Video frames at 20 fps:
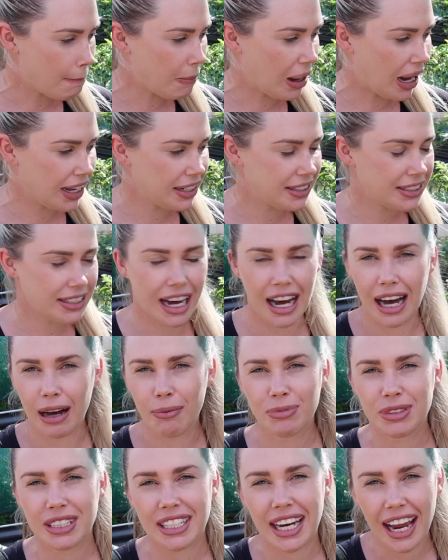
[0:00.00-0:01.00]
But
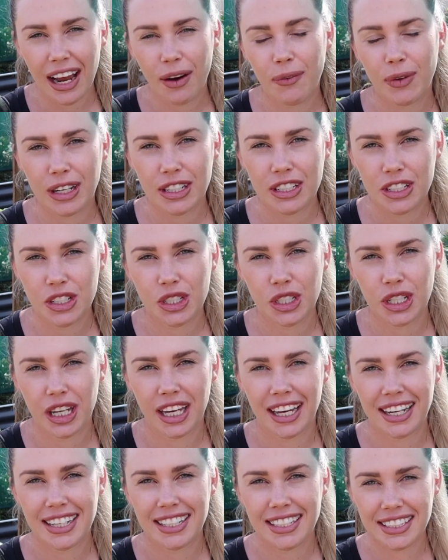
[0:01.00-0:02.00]
today I wanted to
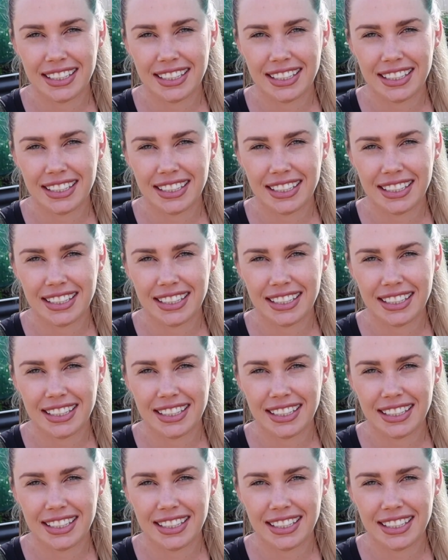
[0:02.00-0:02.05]
share